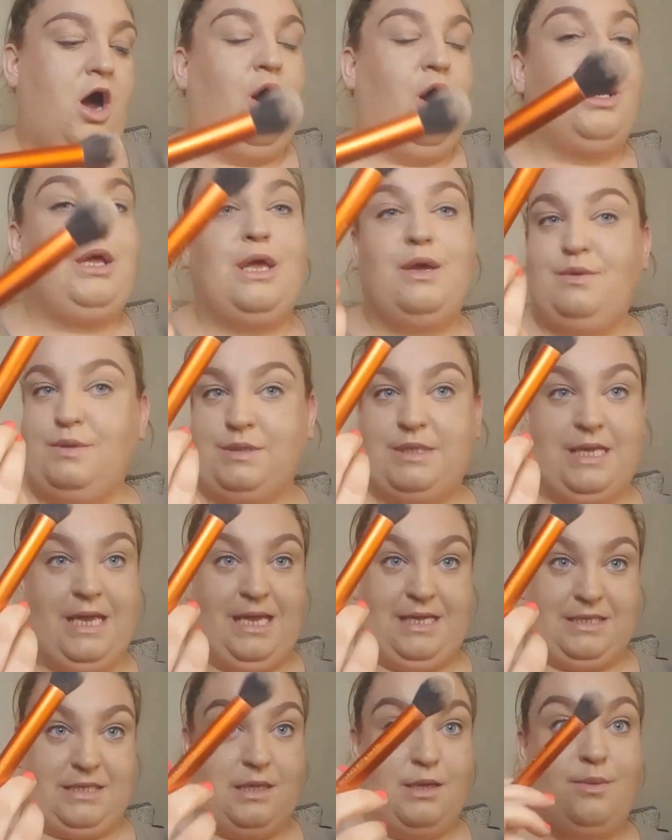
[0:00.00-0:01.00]
I use
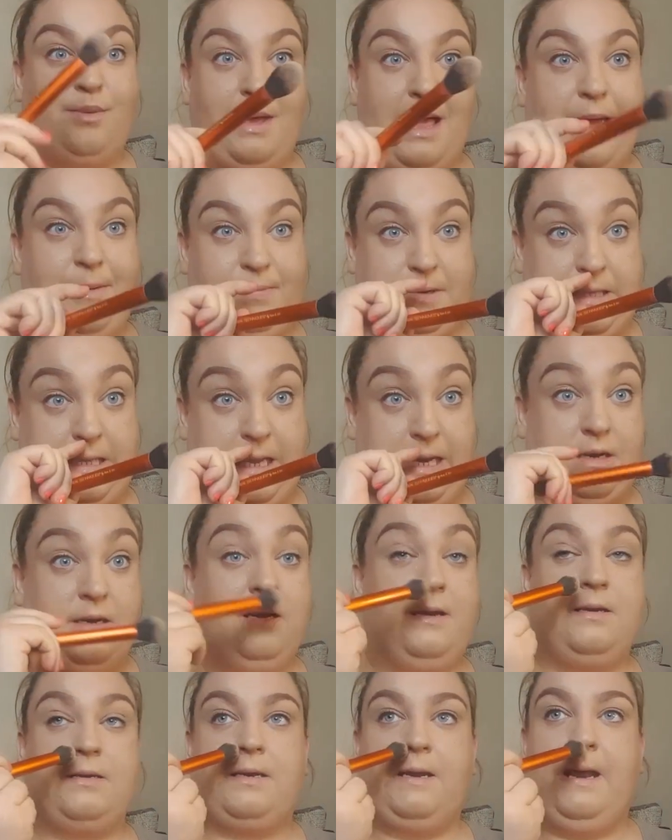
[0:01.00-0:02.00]
this for
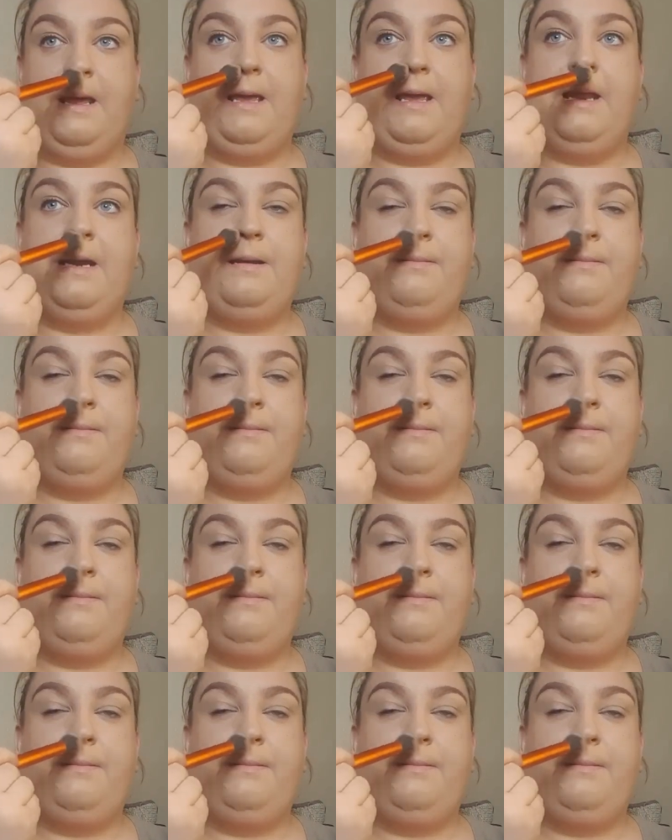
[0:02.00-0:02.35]
everything, literally.